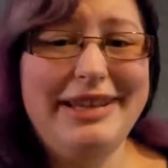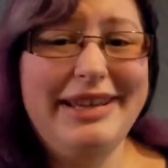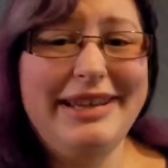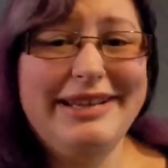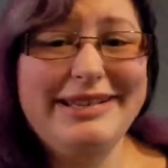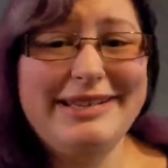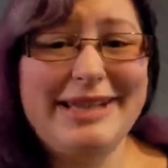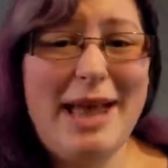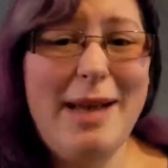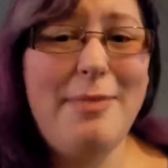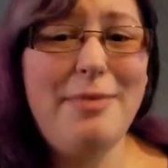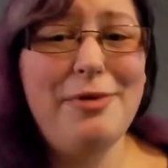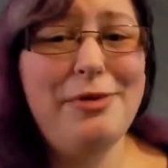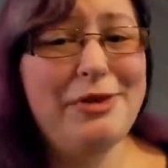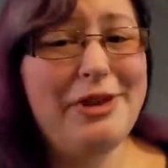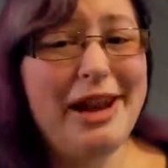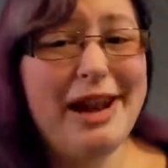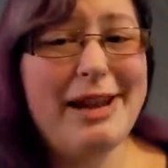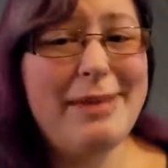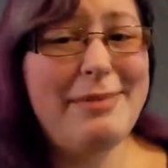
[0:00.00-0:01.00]
example
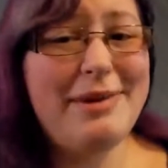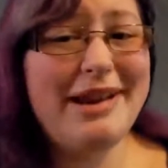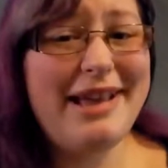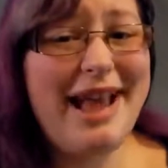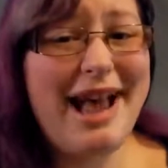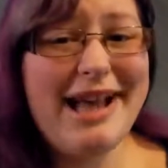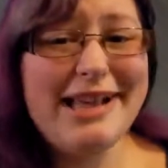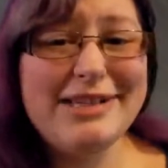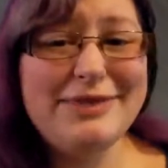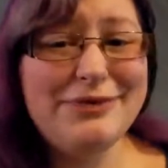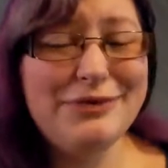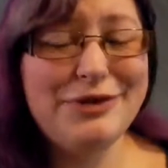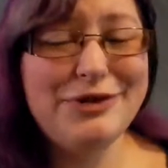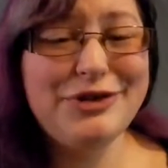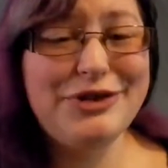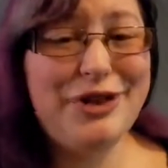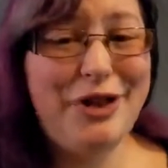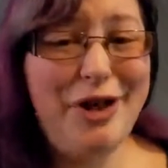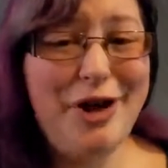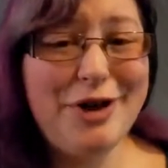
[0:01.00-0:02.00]
that anybody has for a
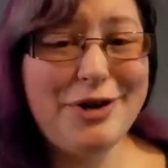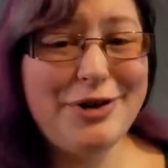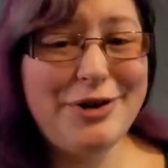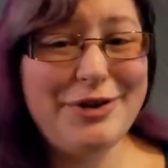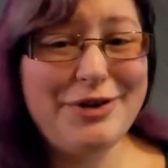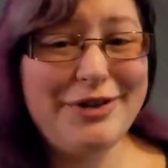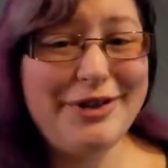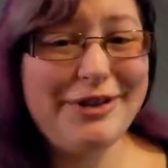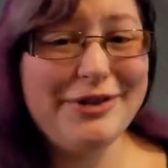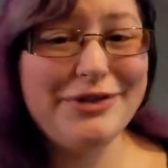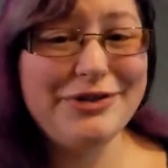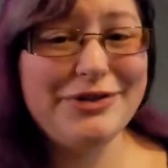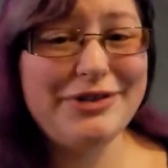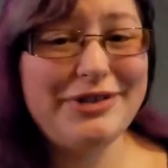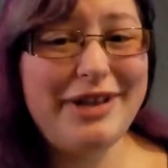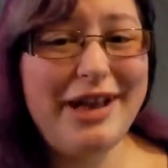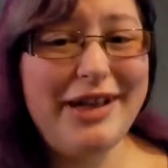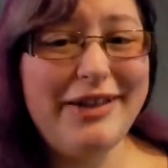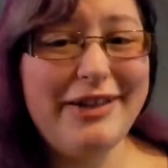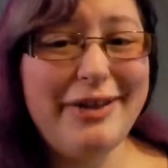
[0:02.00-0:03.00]
salon or a
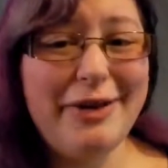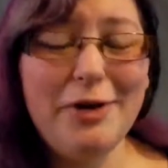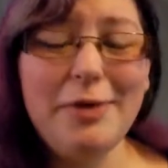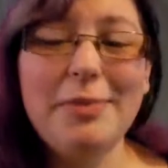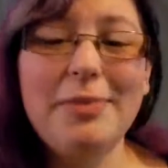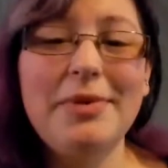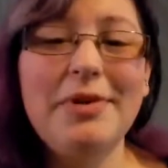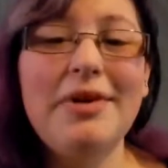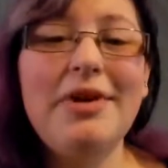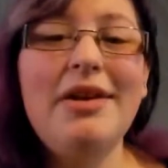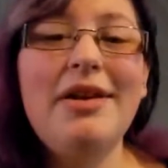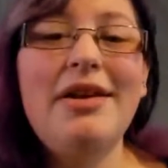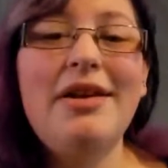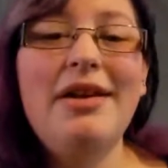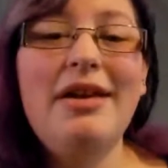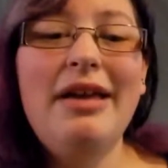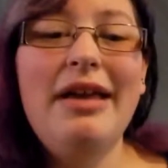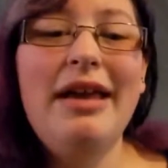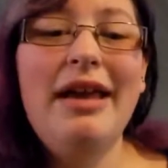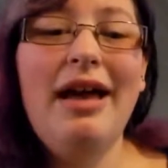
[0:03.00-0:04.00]
theater-style LARP.
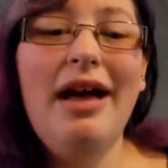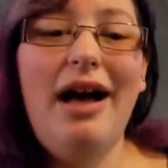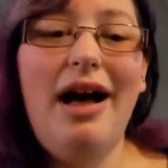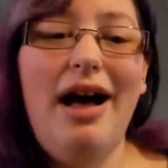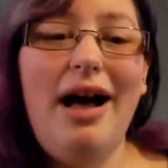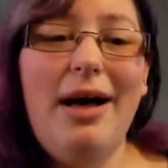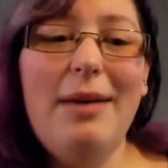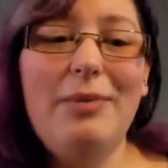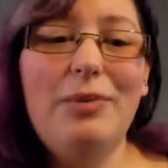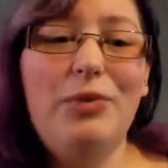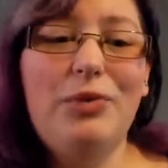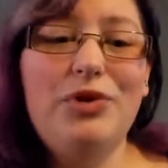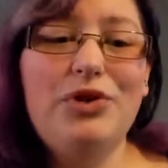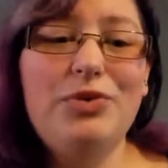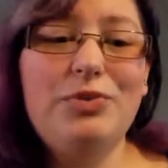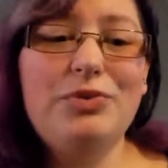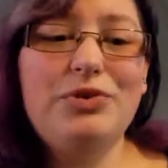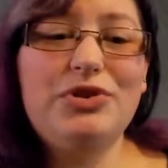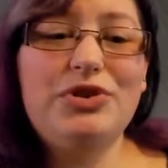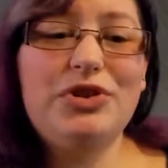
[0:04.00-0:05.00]

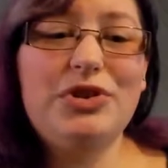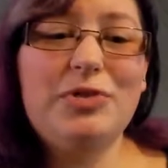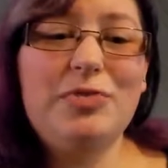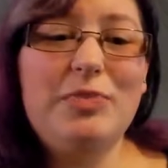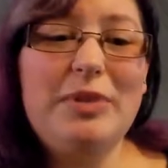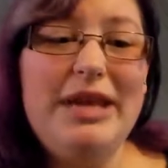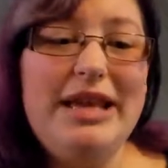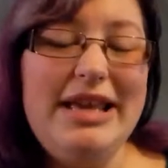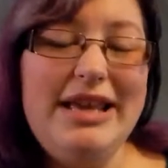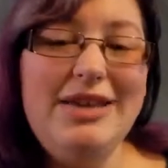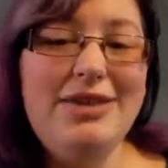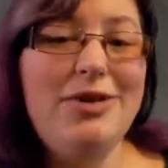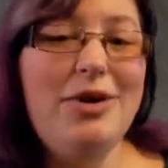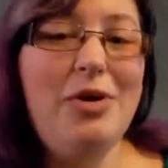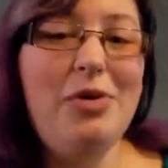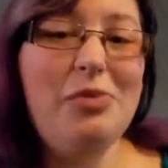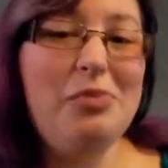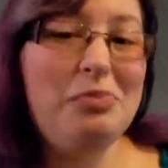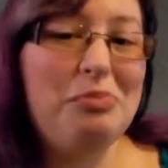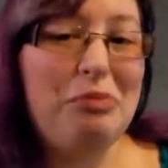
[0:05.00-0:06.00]
Which would just be, you
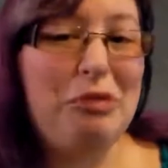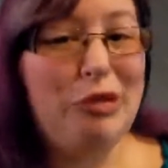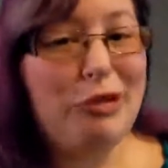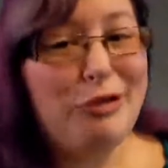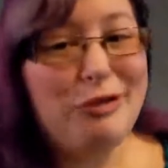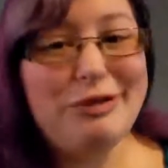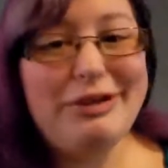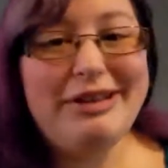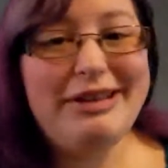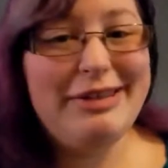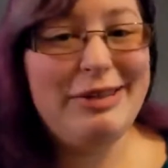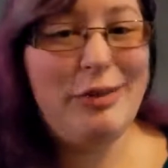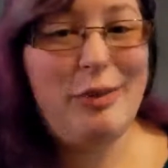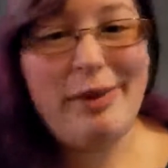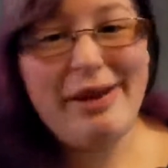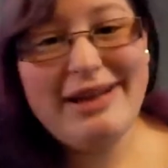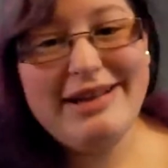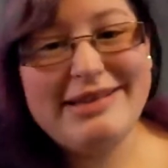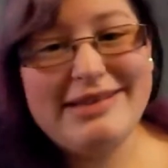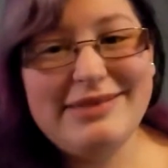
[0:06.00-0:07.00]
know, learning the
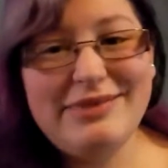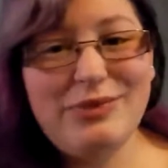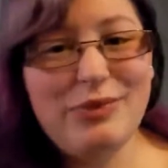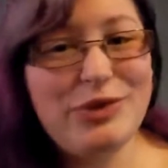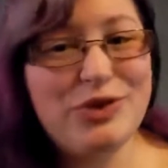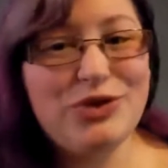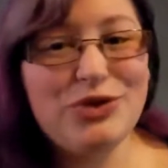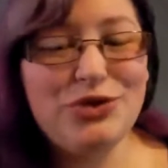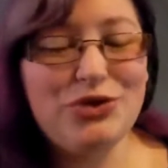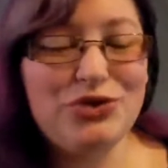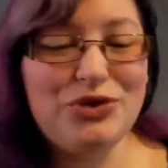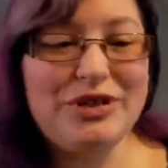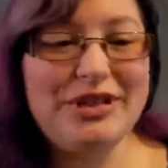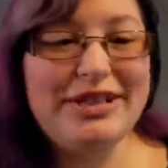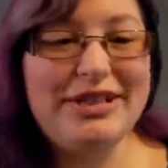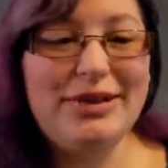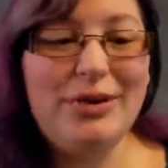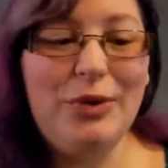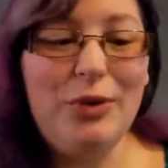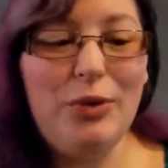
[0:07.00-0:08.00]
ways of
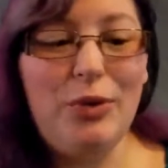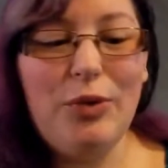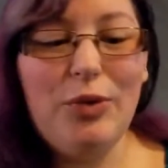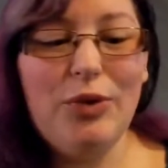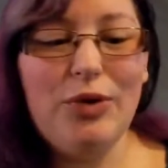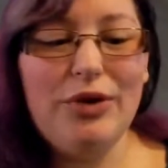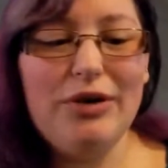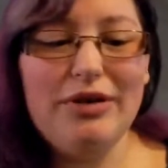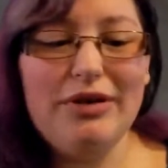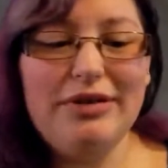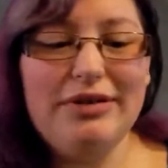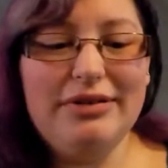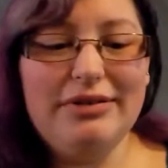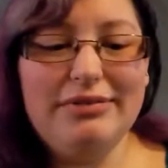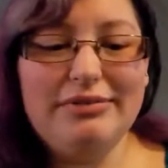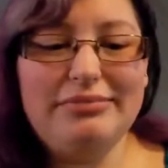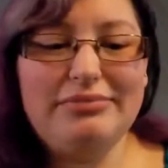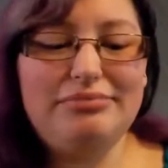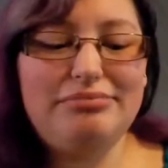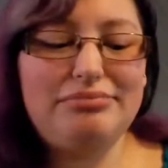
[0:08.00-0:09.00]
wizardry, or,
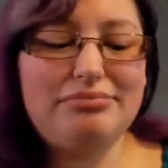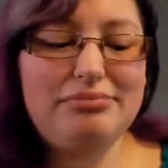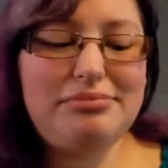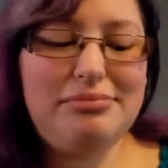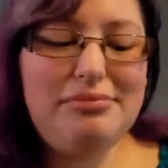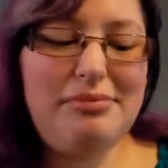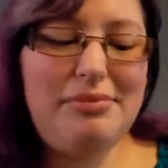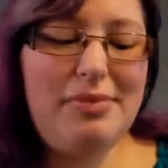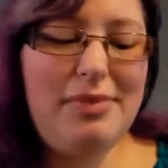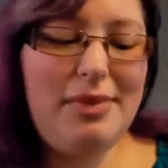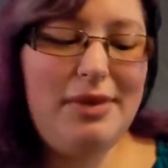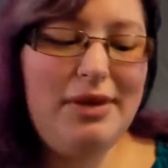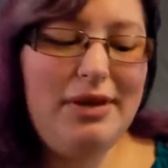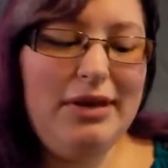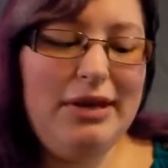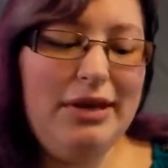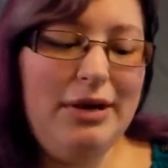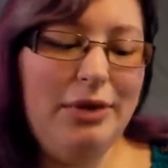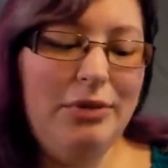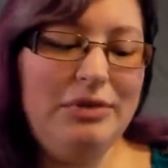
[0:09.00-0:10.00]

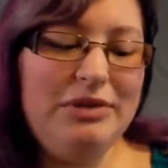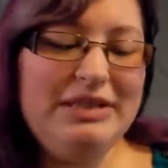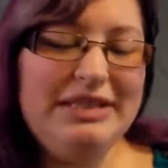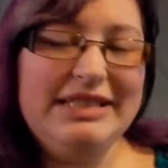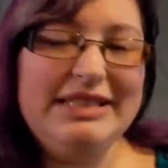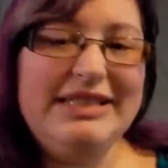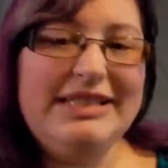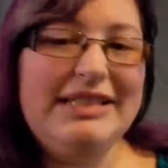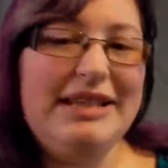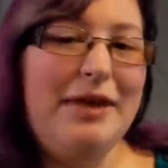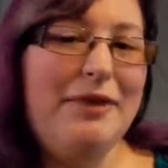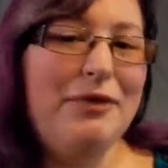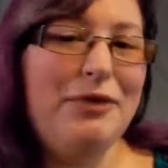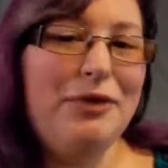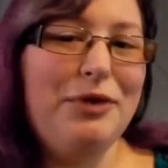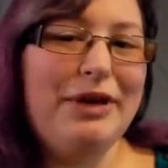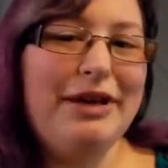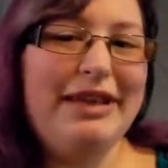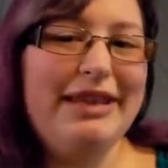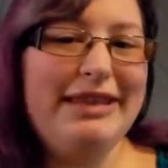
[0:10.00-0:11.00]
you know,
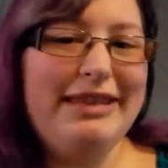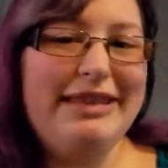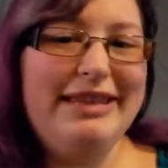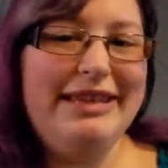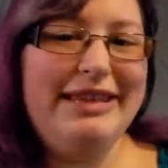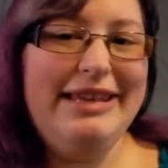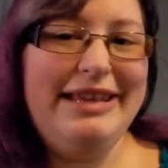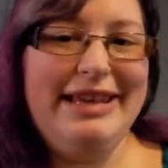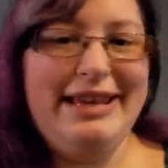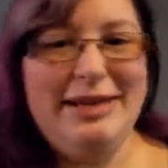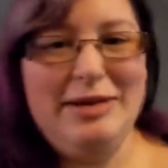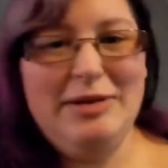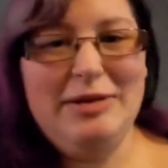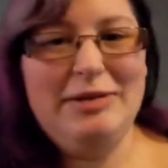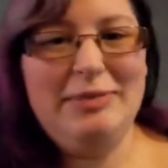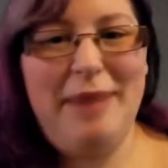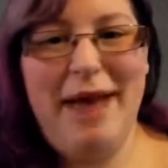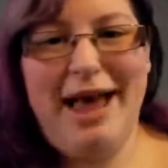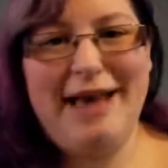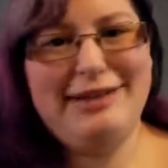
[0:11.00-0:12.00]
discovering the
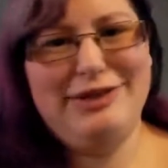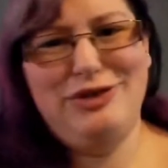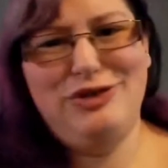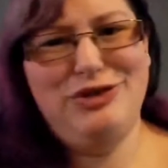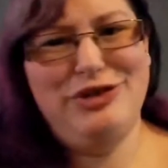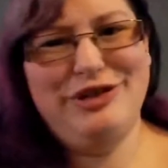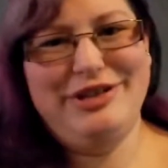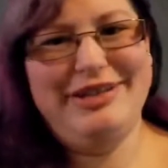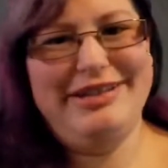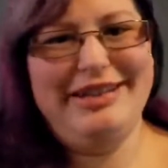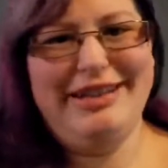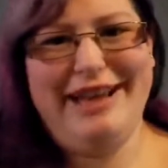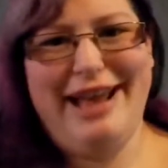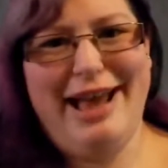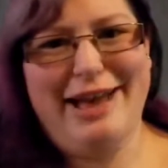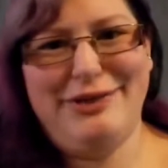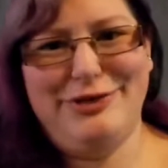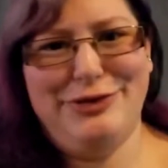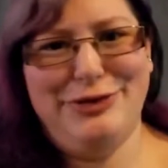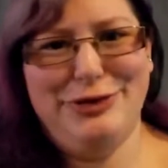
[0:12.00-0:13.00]
hidden passages in the
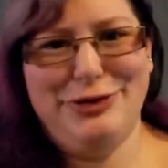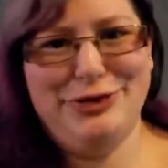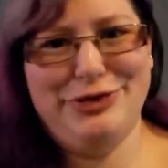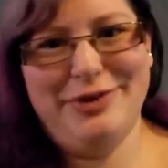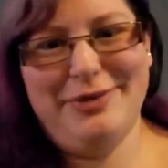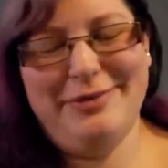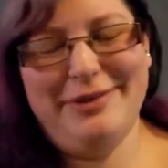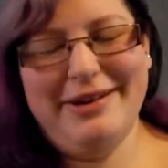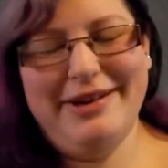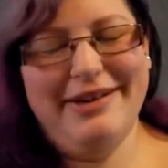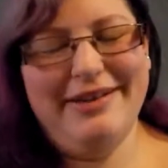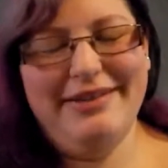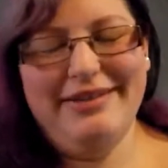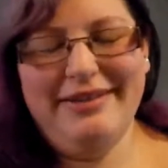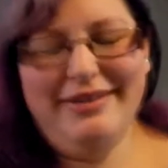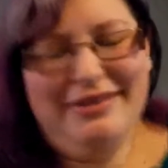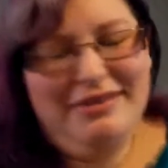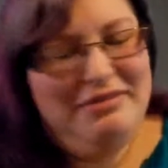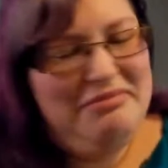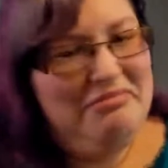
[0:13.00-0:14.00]
castle or something.
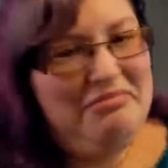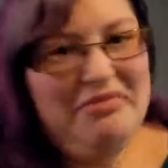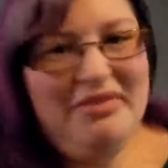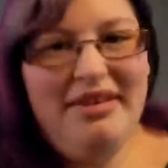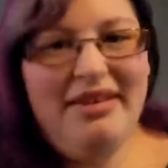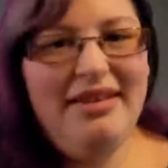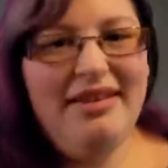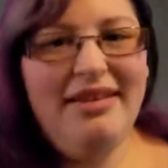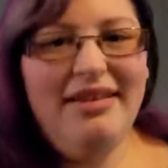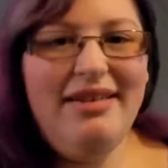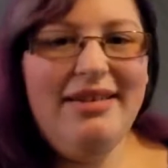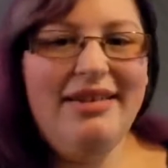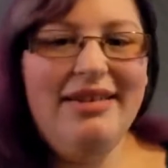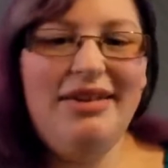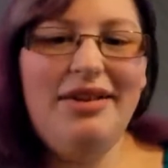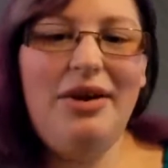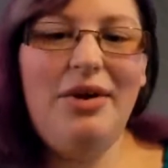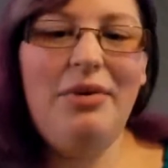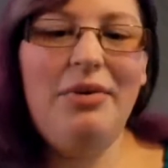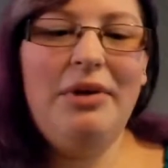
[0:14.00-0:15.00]

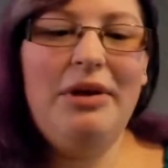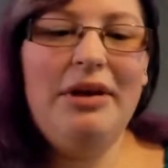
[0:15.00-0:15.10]
You know.